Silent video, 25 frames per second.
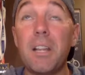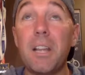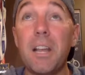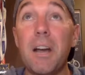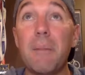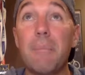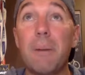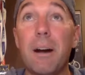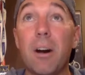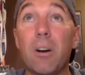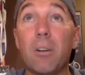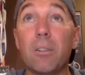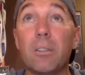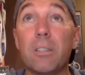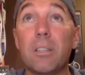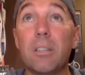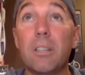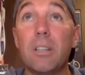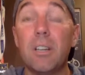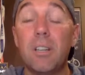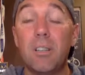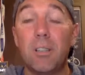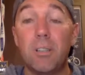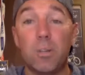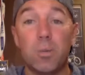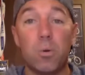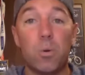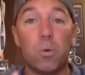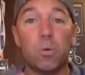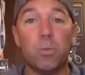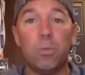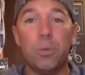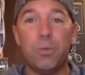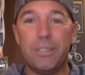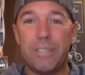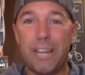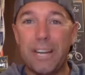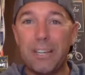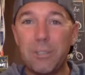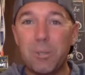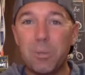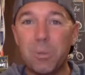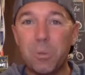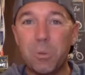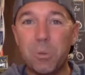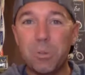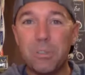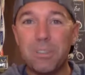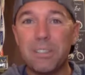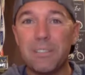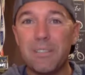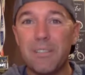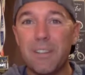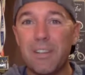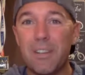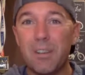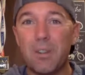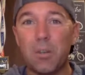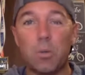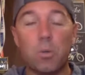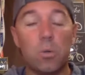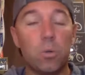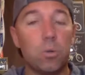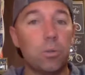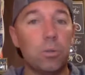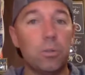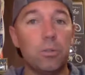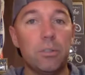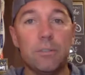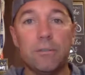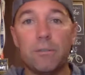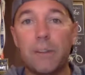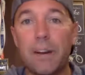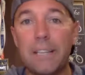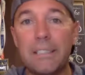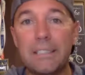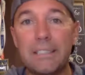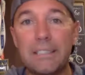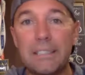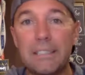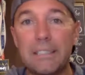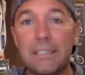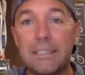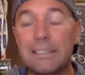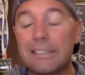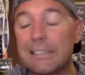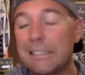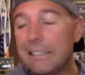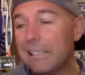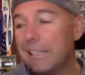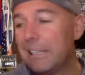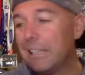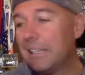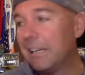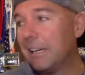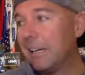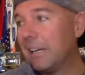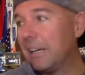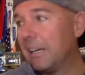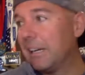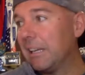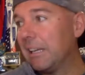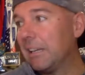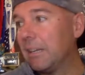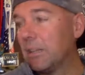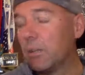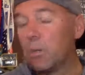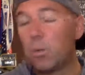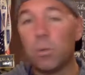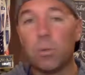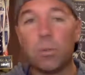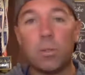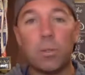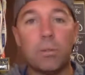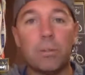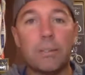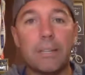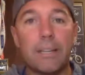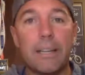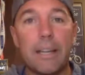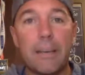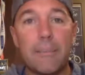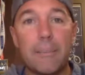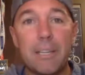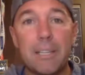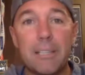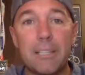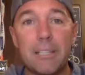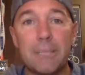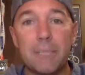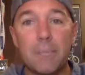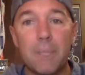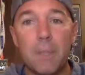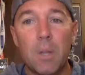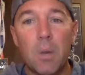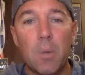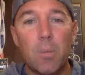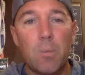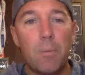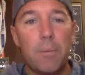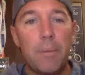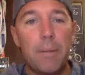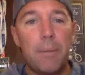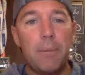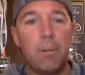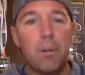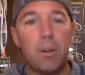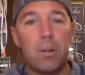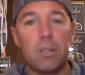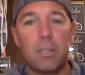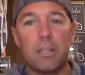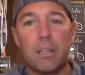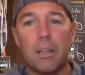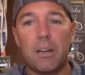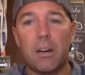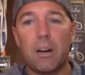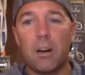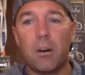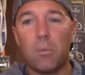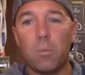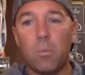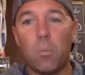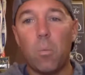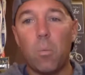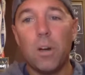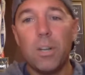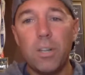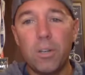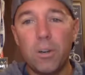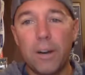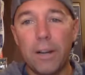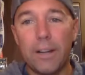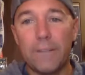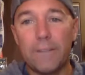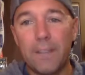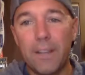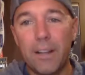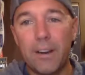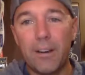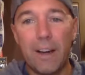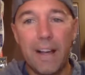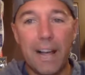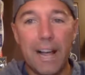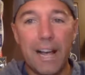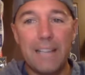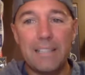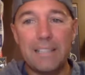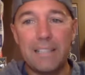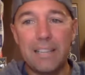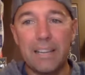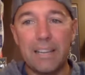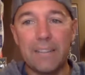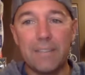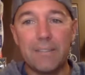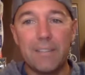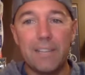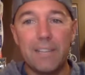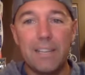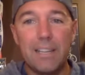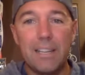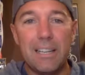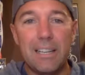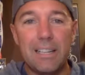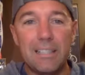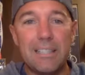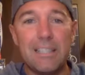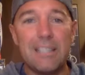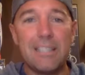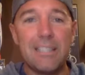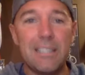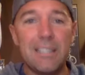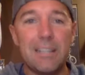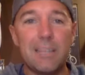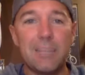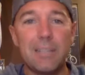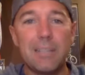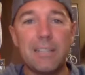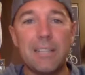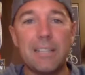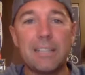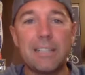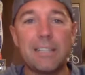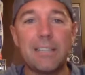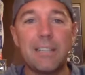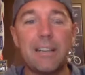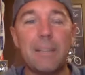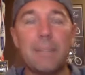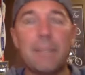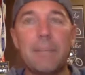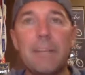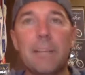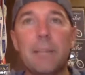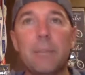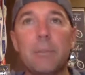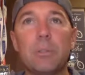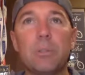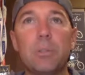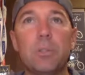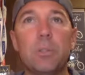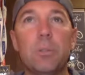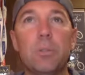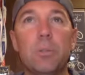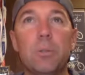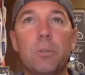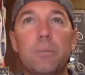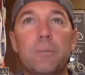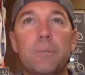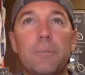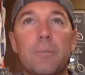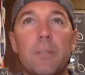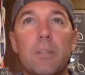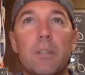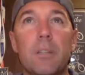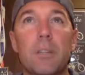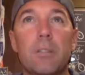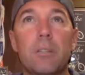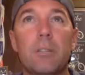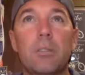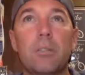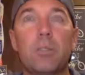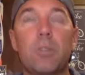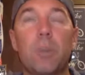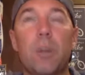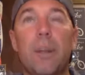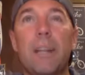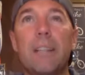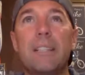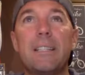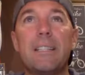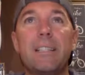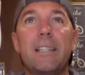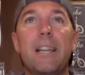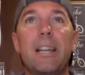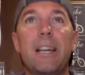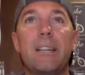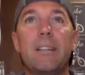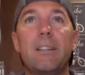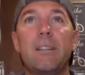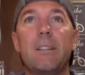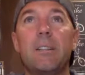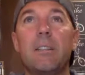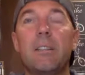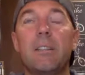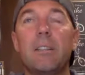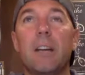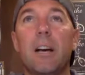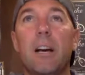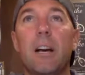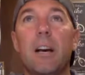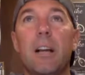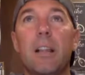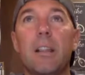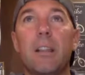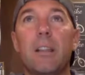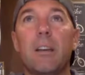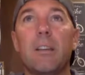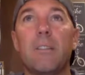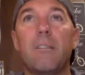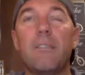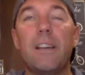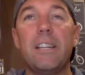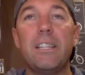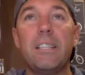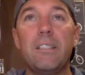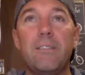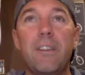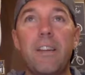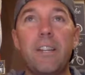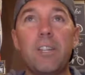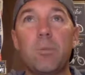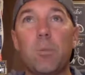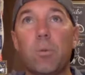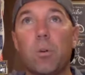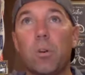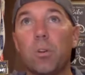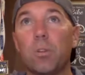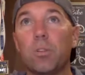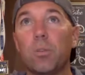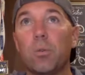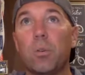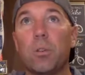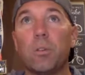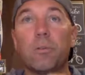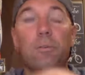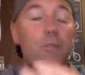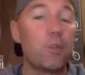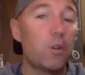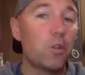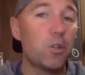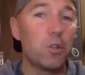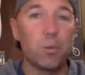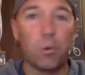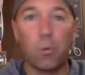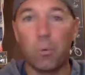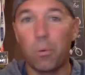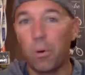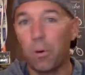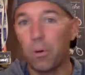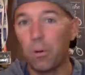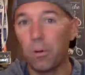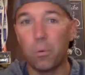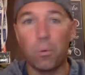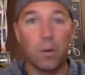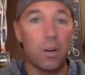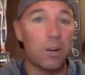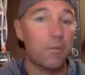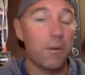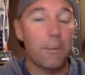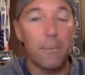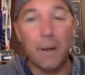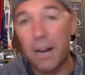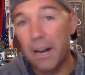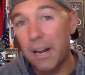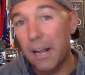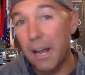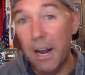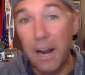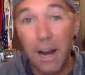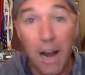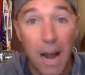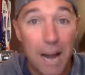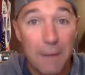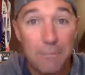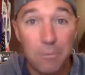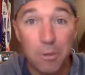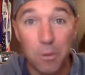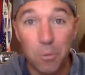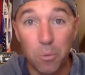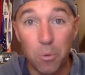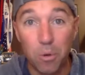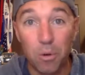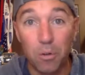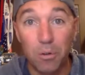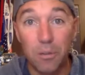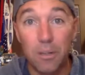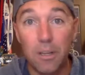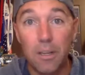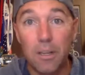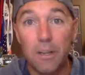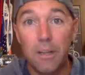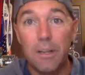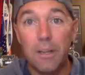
about the cool new tech tools, the cool new devices, the cool little gimmicks, where people are wondering and are asking, is this something that's going to be able to transcend the face-to-face world or the virtual world? Or what if I'm on a hybrid world?